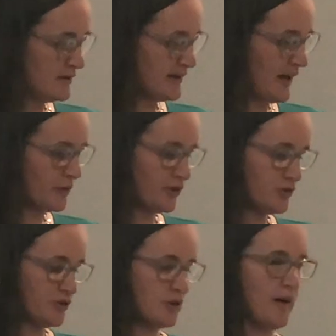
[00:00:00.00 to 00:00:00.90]
Today I'm going
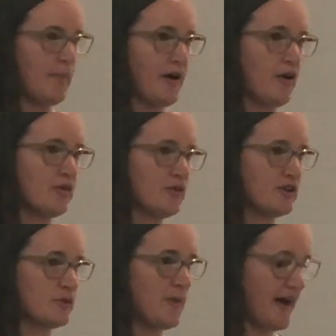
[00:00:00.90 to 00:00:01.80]
to talk to you about my own
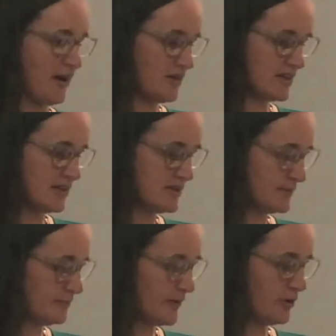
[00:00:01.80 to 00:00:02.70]
search for my heritage,
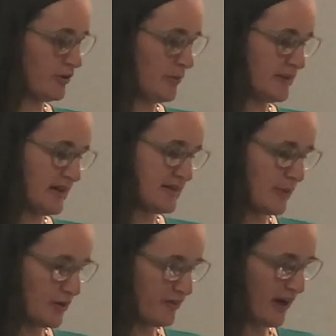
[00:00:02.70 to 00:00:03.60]
but also present a
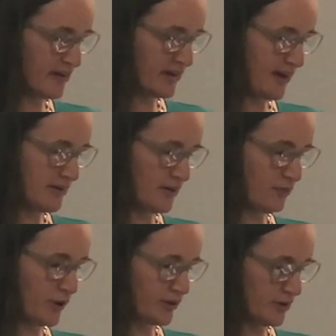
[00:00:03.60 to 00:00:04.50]
summary of other cases
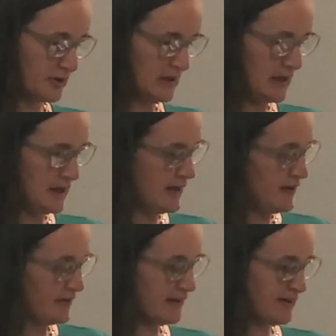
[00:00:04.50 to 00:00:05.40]
I've worked on,
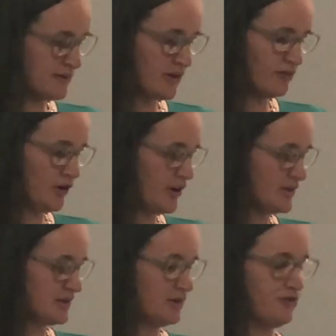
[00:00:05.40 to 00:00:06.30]
the lessons I've
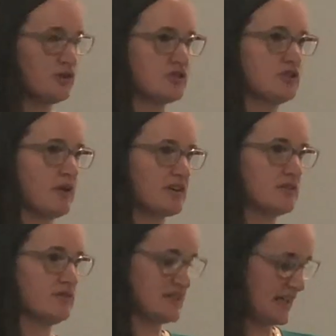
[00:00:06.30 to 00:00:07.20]
learned, and the future
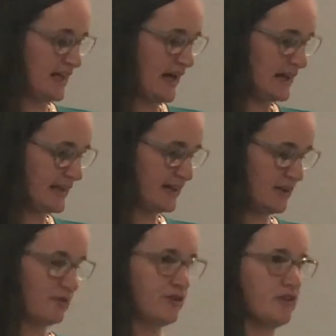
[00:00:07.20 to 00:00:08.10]
direction for DNA
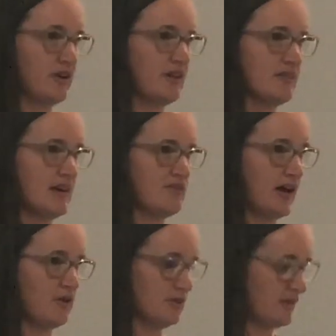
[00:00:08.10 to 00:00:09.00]
linking for donor conceived adults.